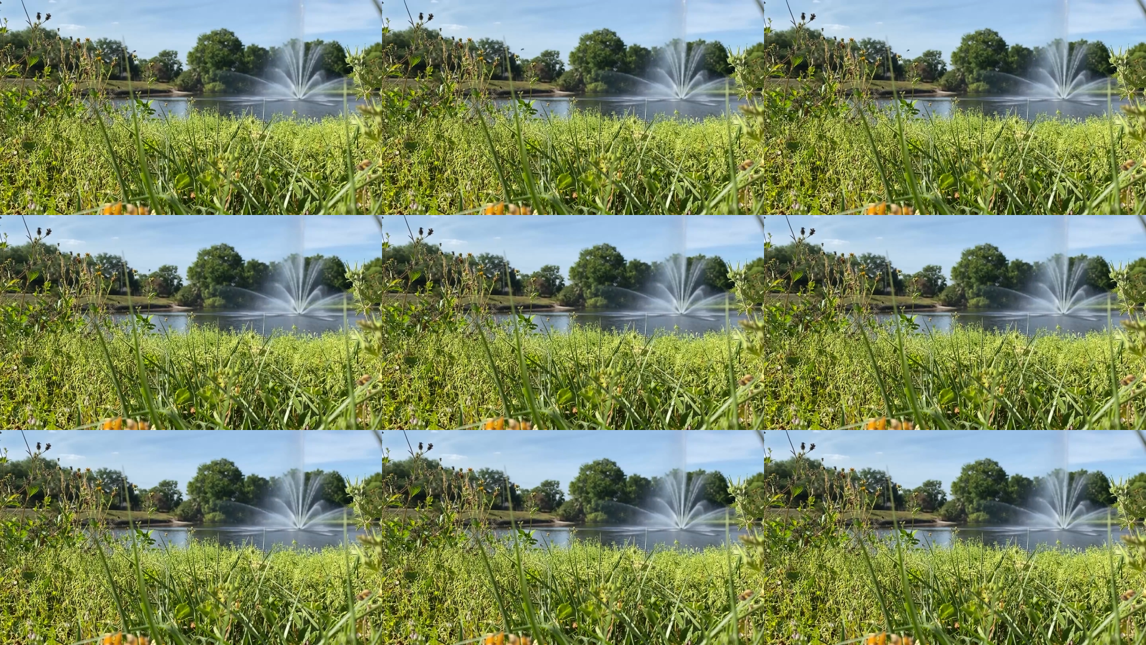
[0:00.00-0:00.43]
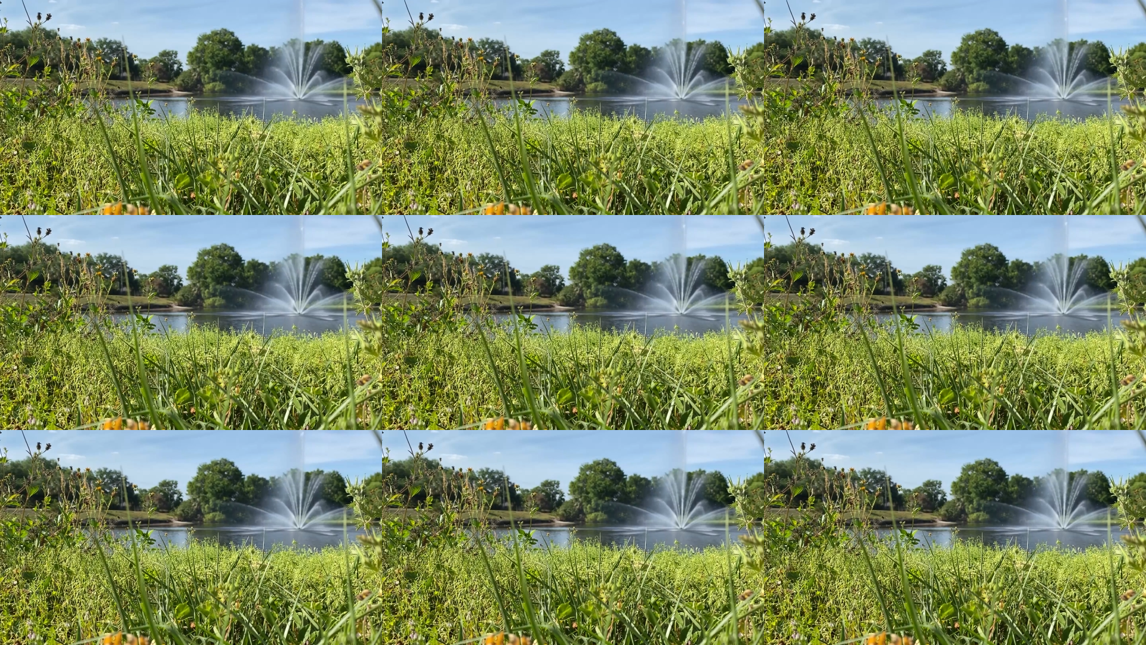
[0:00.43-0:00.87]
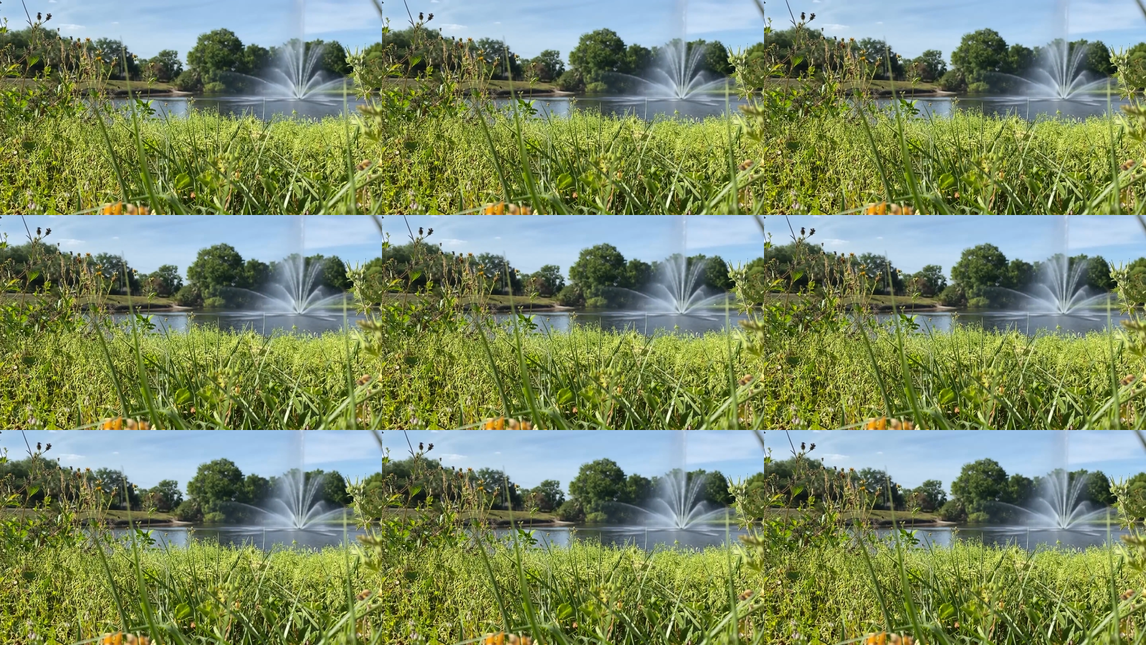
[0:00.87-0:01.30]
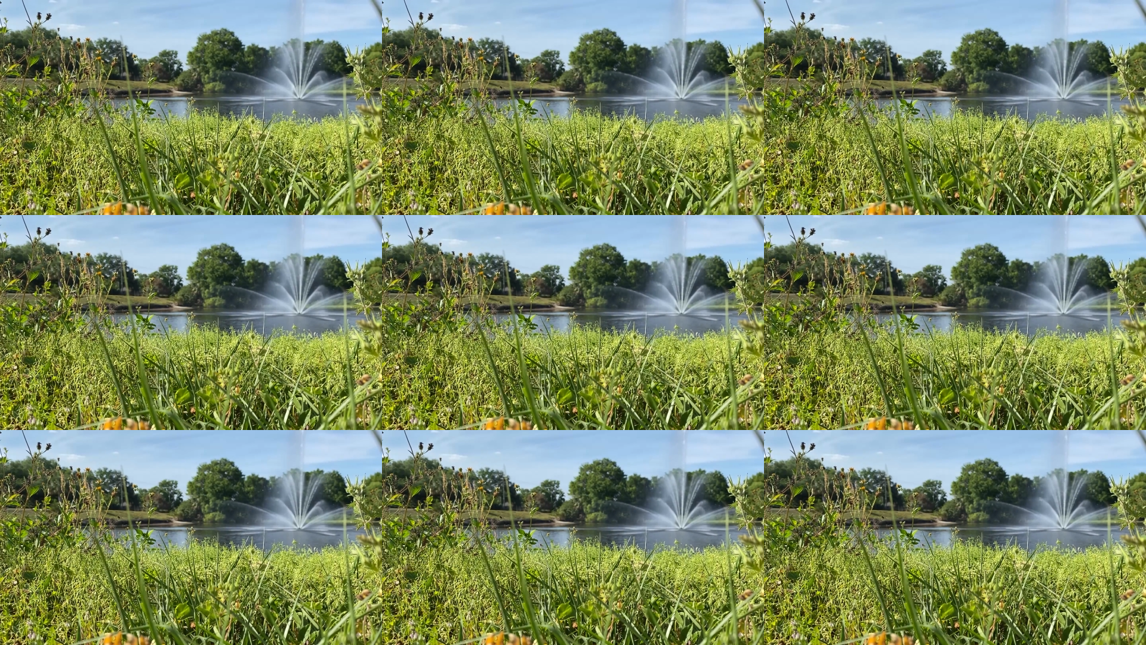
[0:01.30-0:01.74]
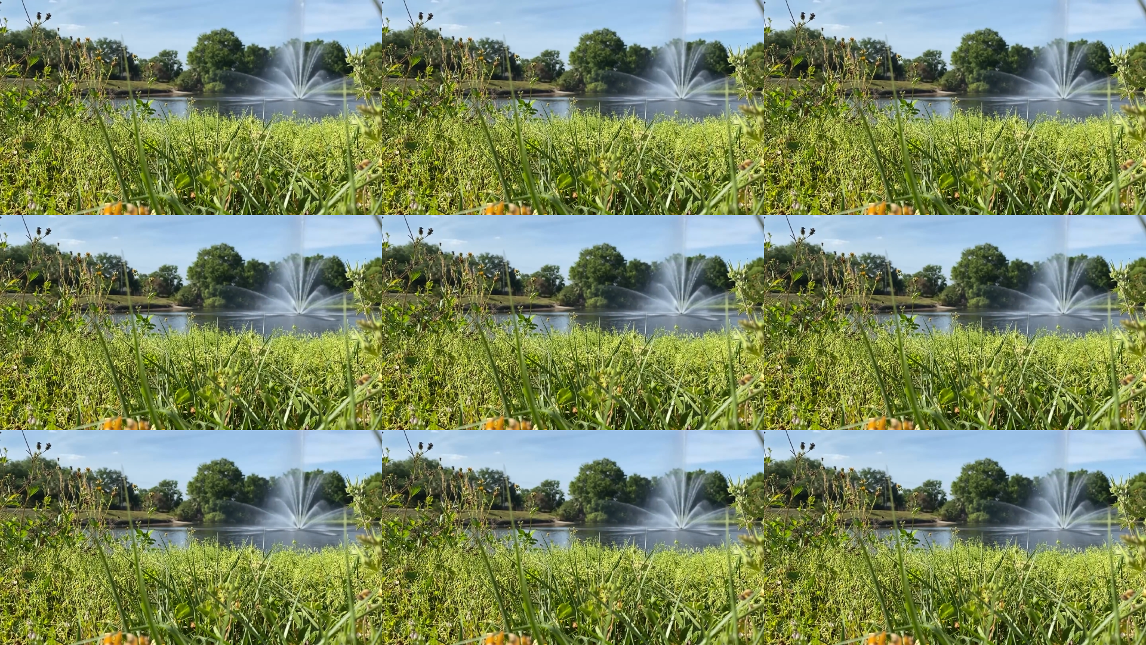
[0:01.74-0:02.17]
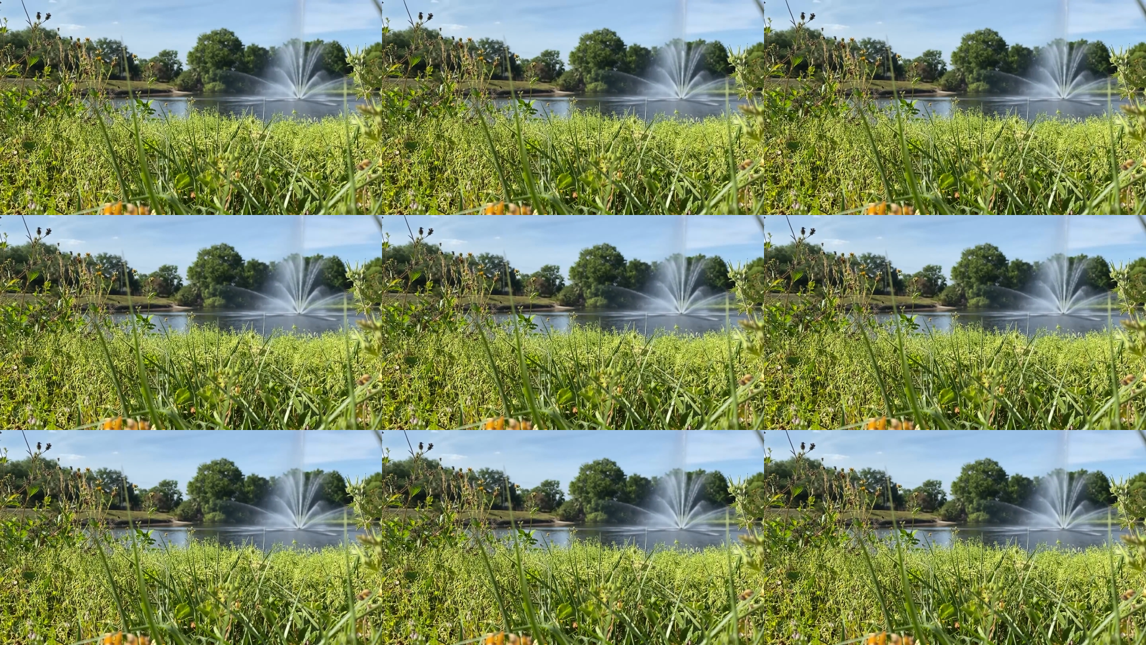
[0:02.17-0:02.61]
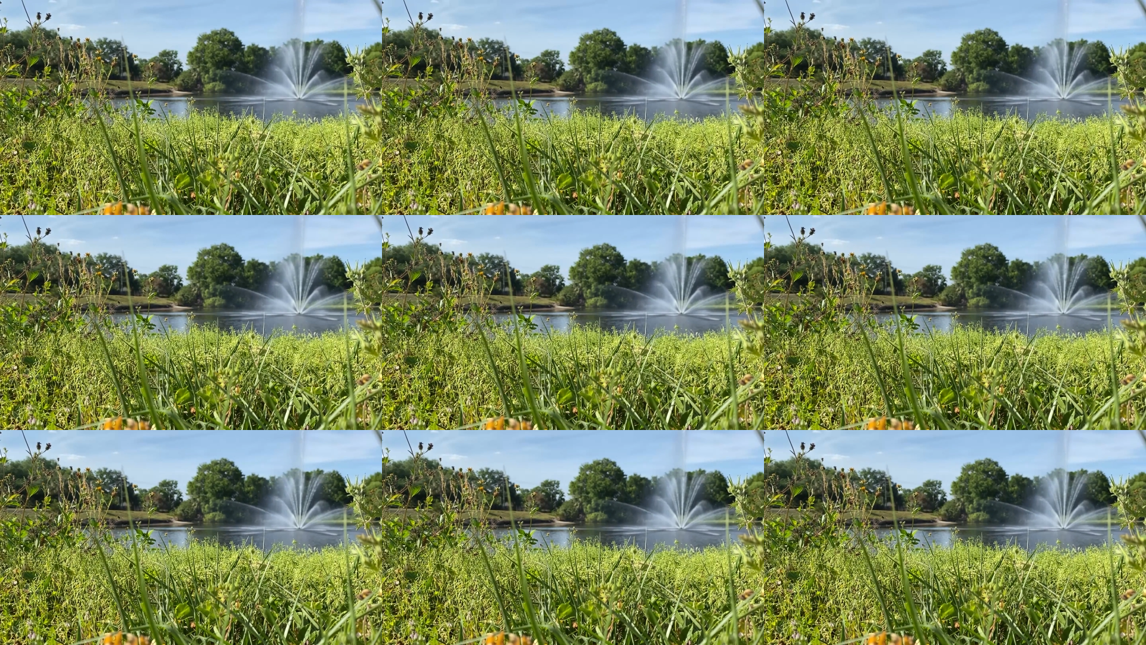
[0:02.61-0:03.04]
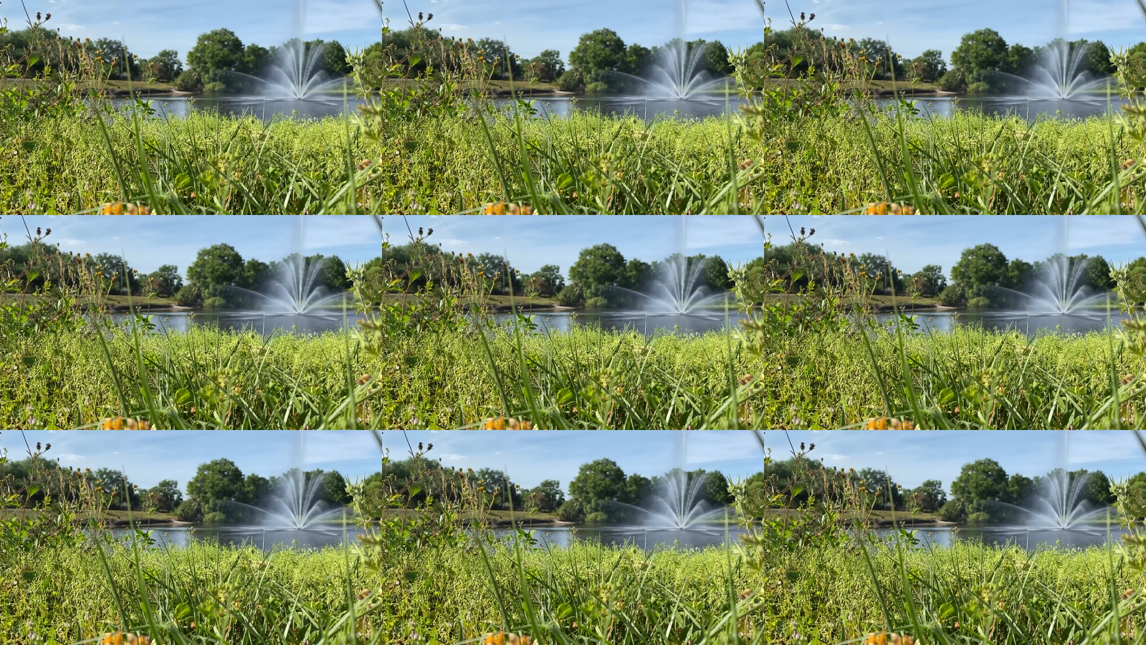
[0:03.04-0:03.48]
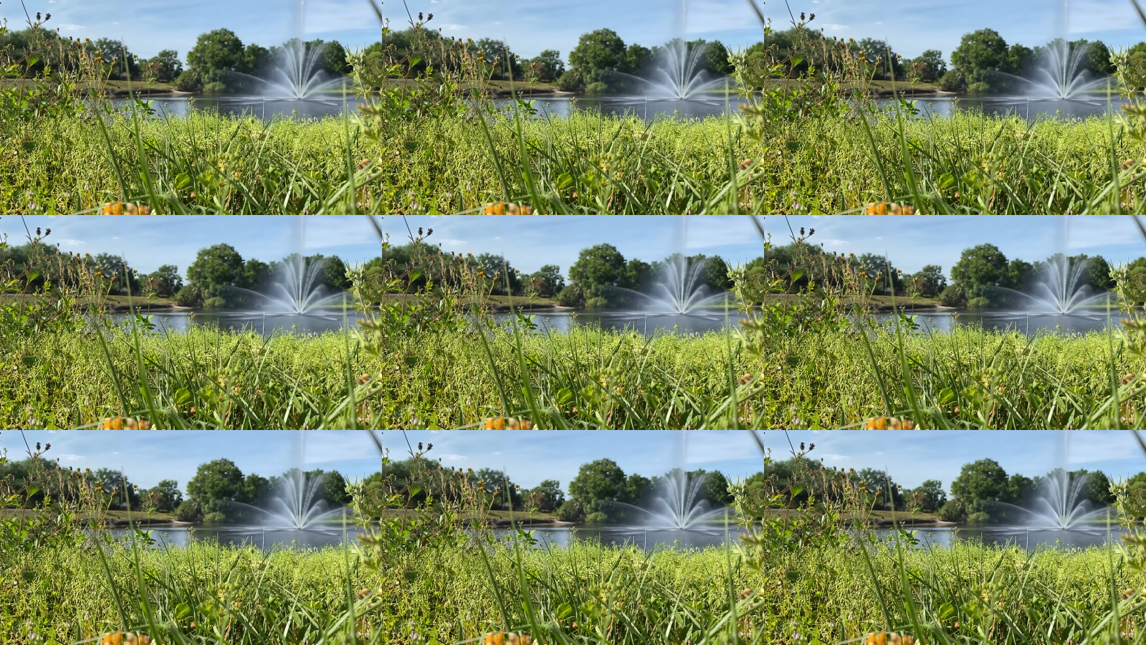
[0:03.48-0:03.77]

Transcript: (no speaker visible)